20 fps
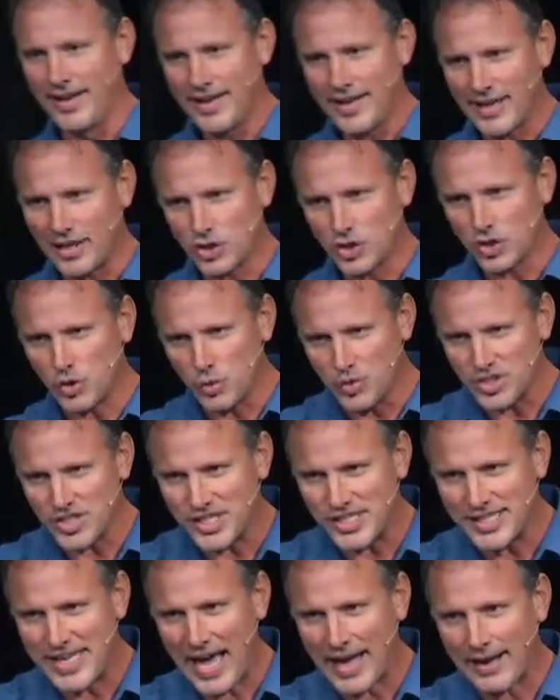As soon as
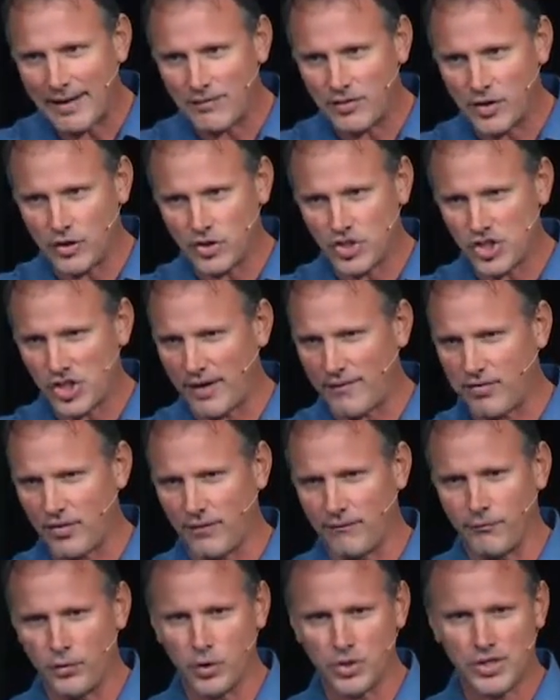he got out of their sight for the
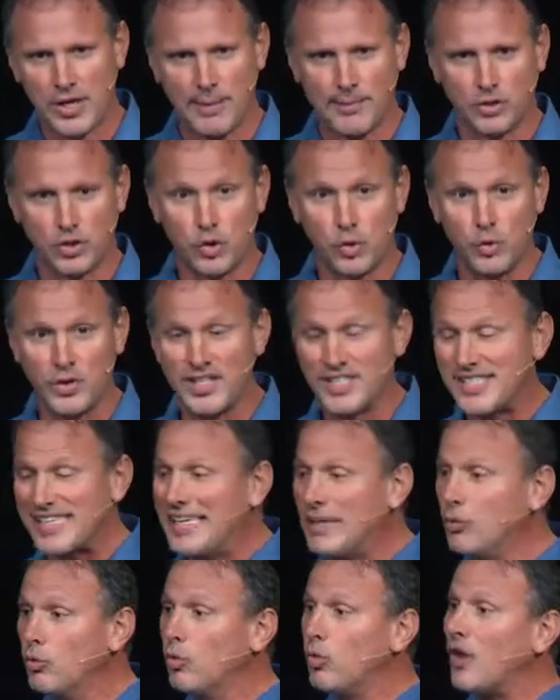first time in two weeks,
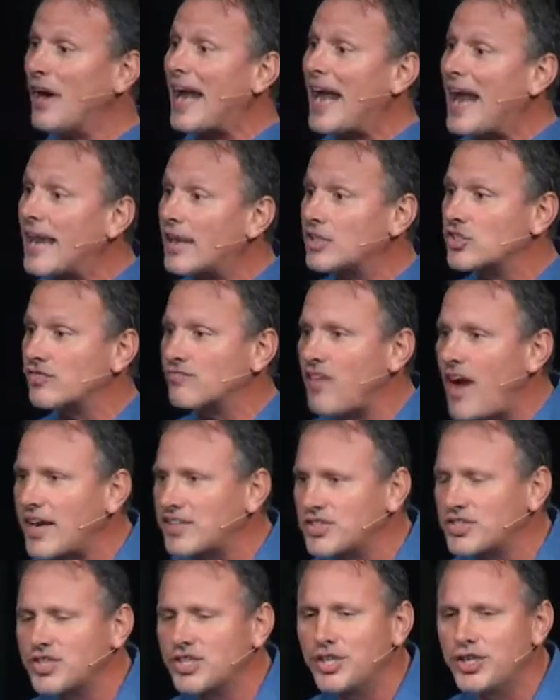he ran as
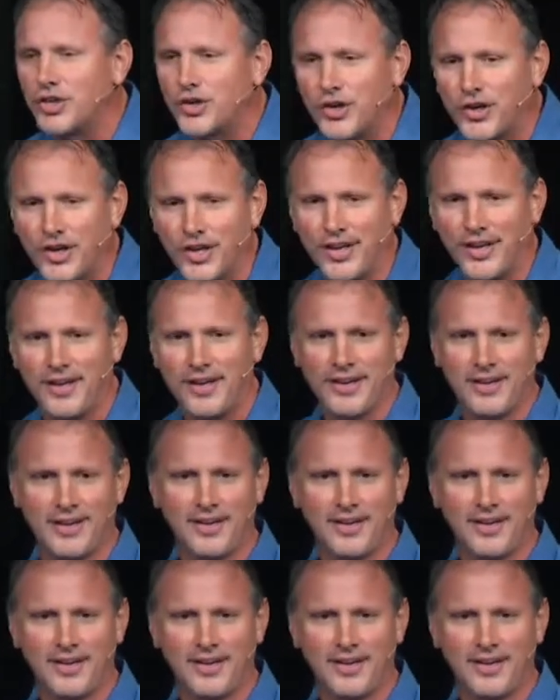fast as he could